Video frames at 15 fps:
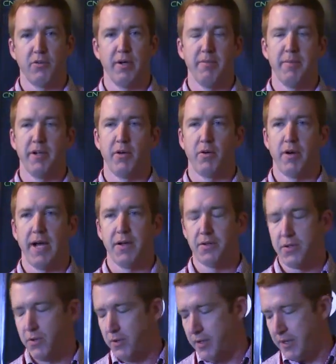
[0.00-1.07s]
equipment or
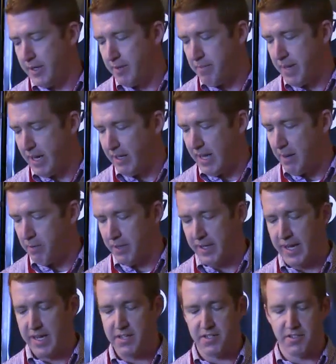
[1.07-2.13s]
outdoor uh, metal
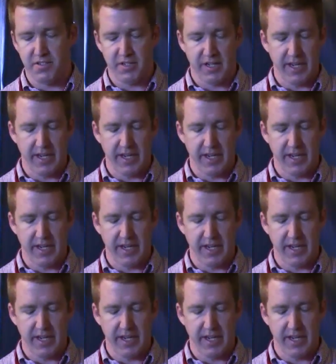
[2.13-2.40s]
applications.